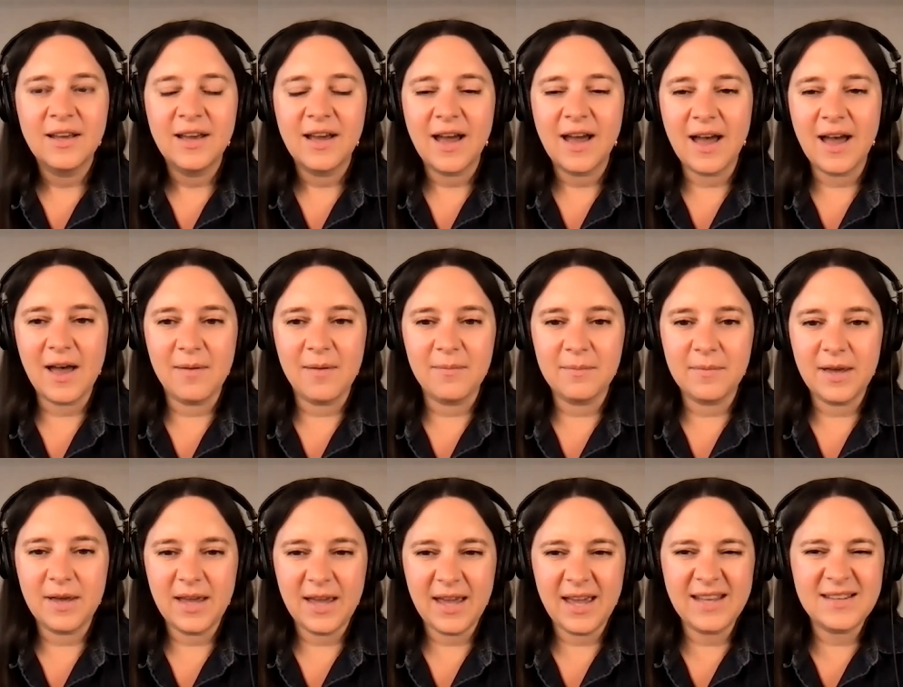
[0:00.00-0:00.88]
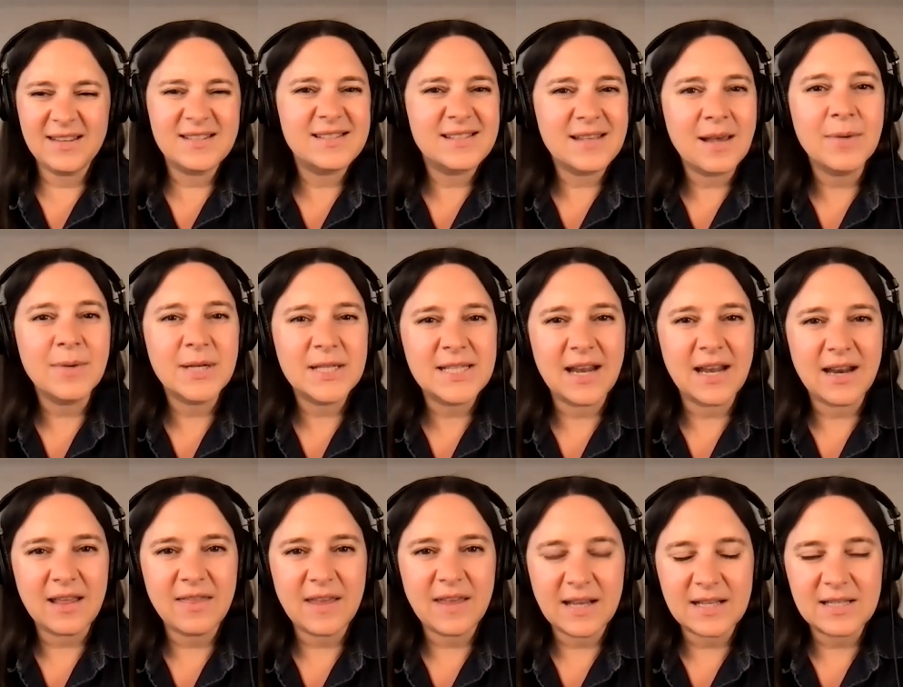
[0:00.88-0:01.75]
um, and to some
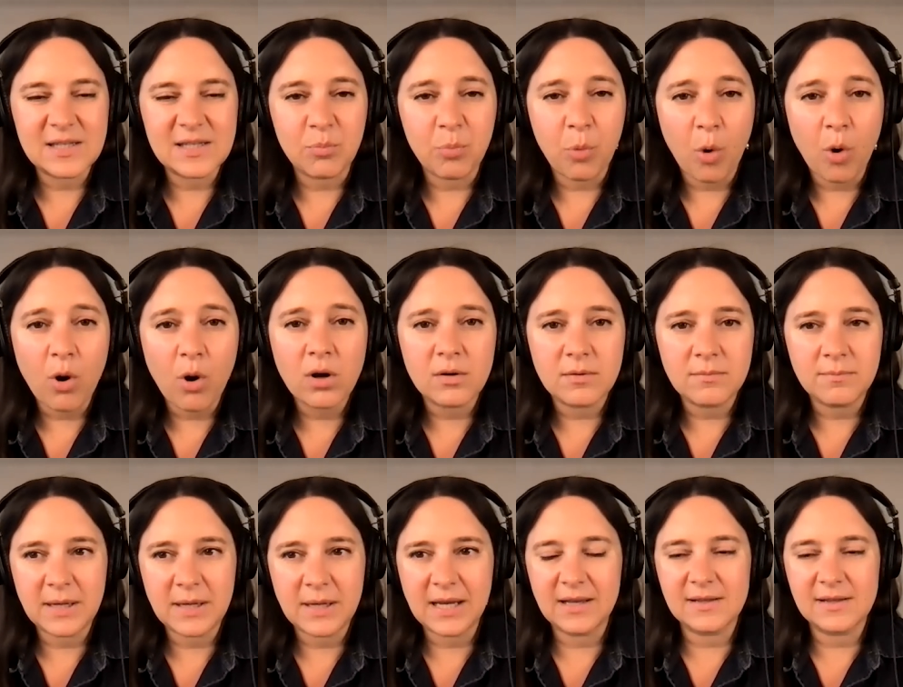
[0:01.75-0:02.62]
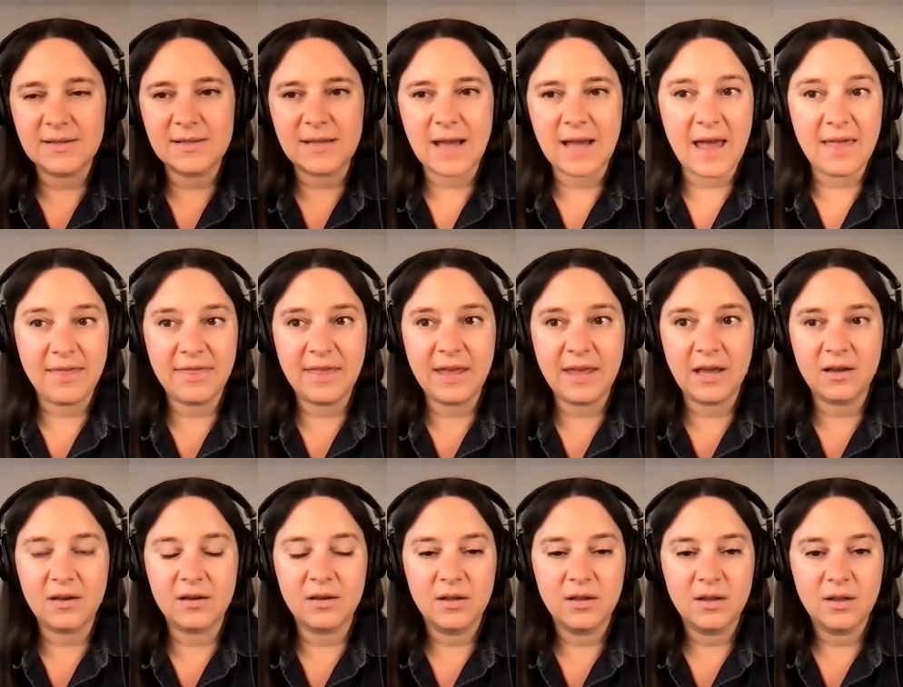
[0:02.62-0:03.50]
extent i think it's important because i
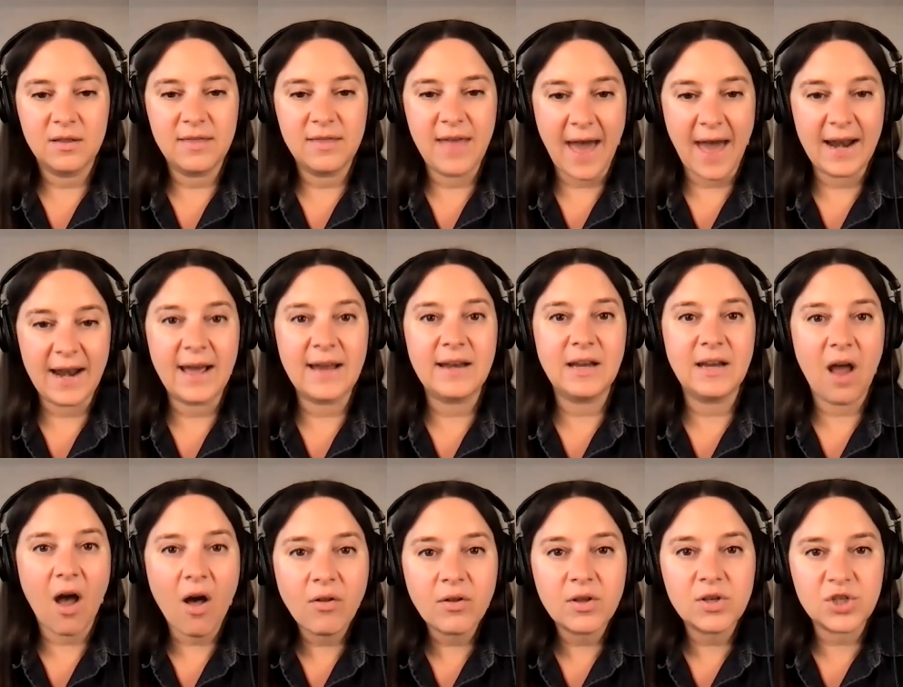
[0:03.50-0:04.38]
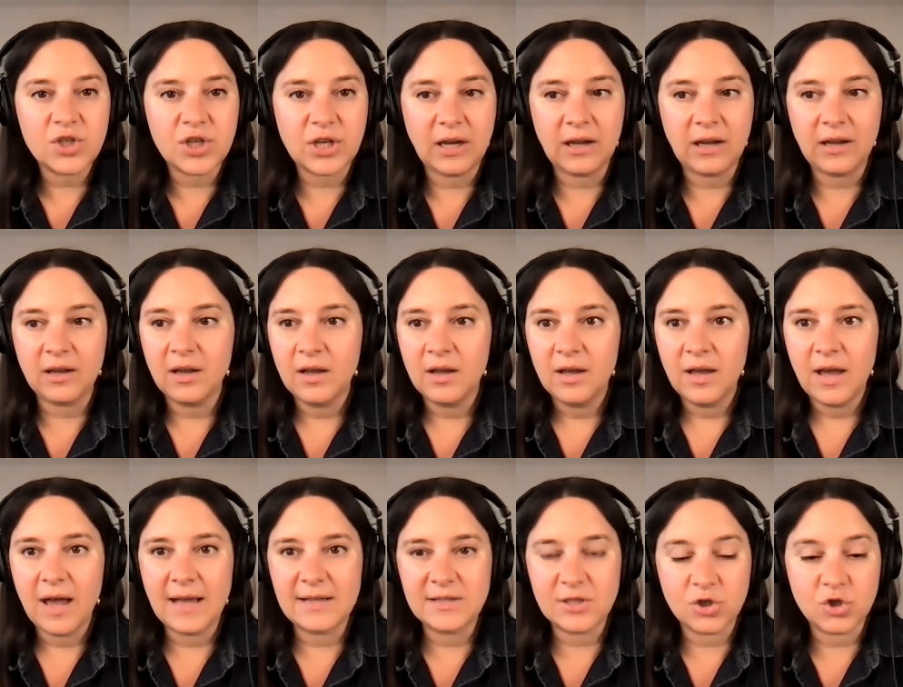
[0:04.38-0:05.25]
think that ideology
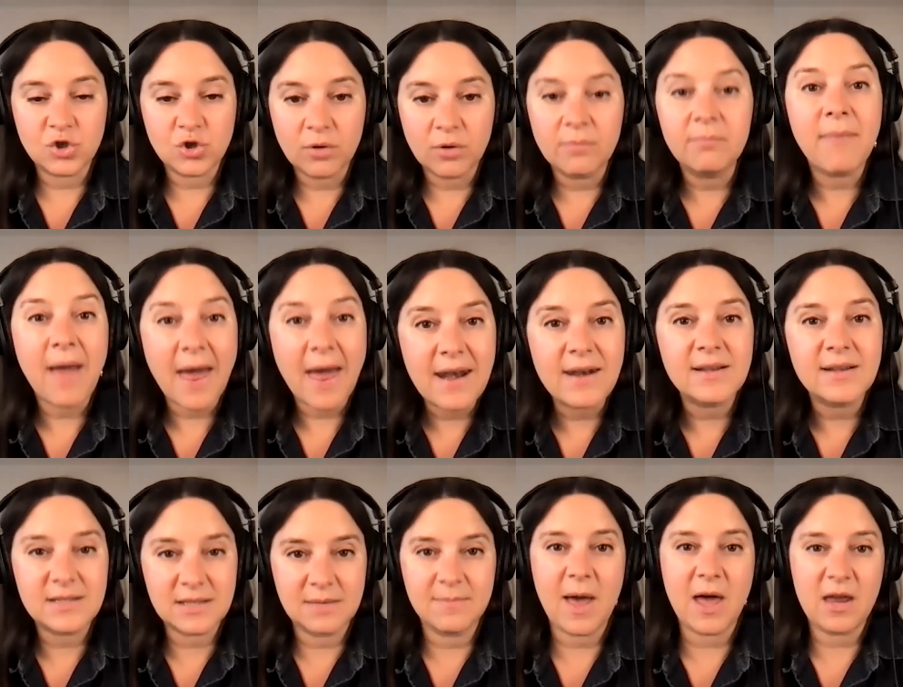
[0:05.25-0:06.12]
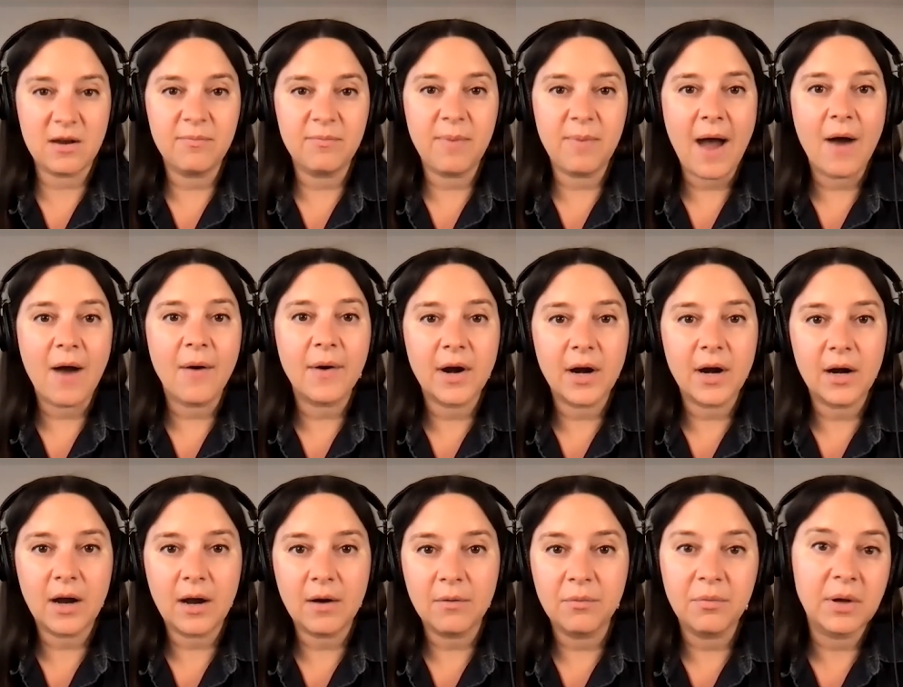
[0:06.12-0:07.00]
has a tremendous amount of
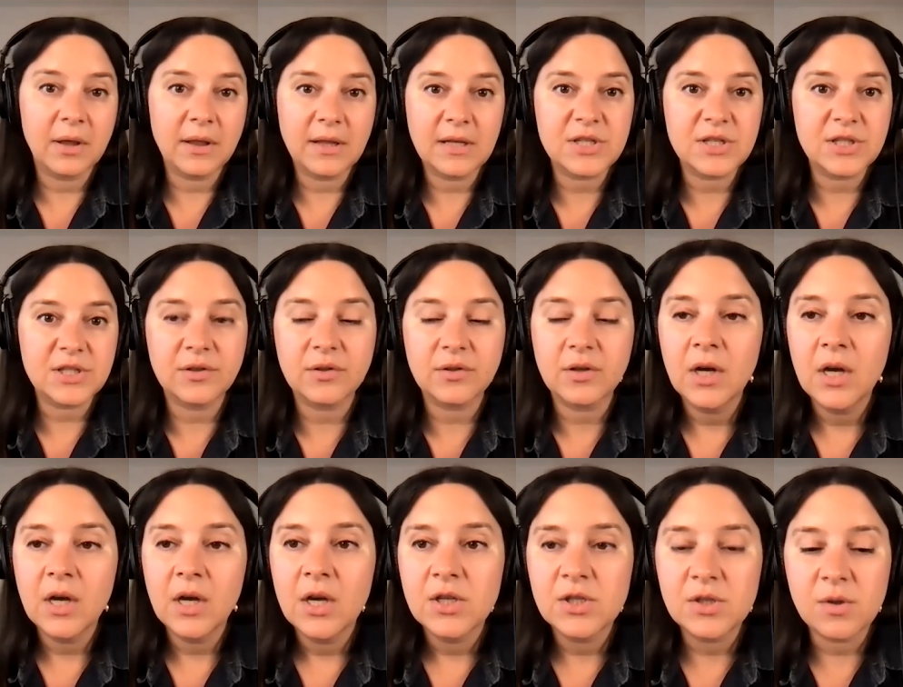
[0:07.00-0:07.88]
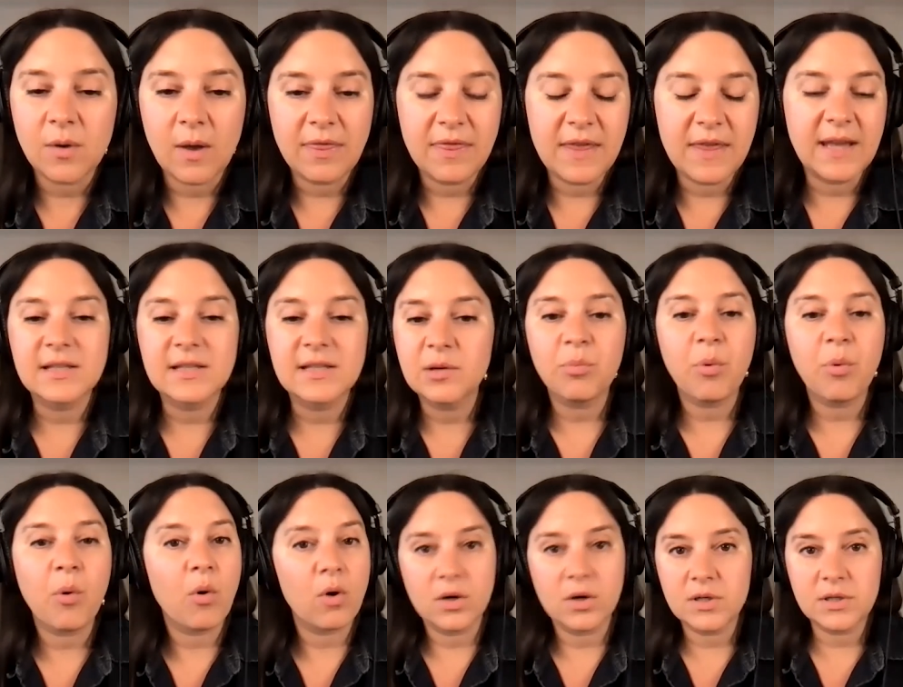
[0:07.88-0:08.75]
power i really do so i think it's
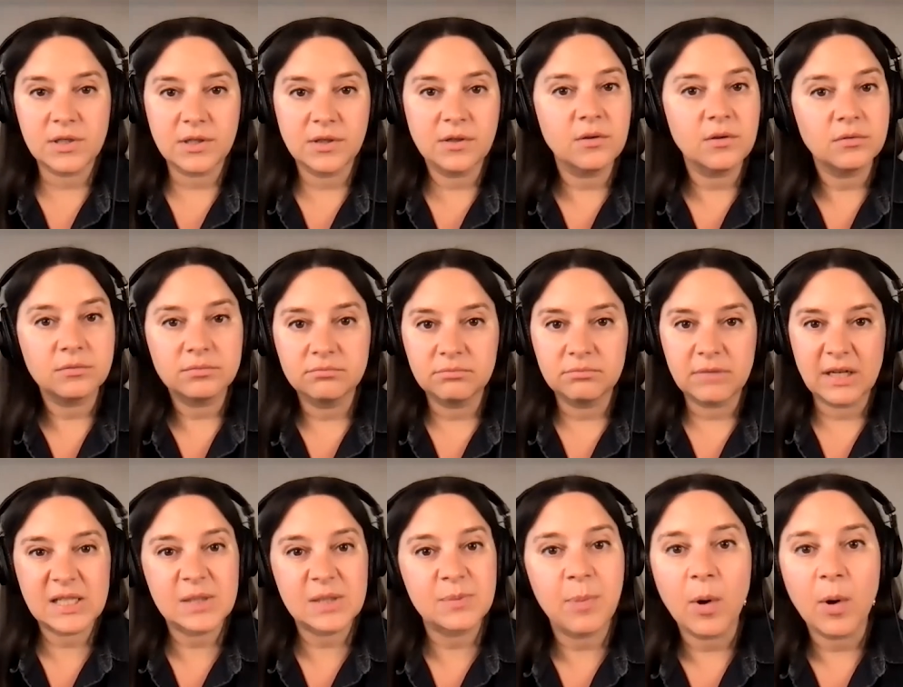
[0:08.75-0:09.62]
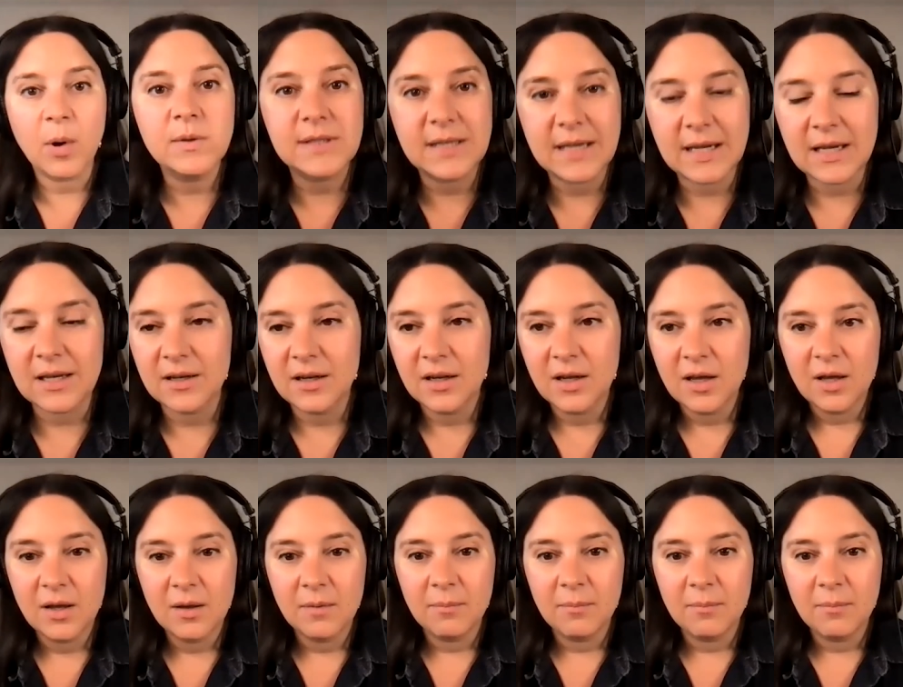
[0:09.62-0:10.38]
important to expose it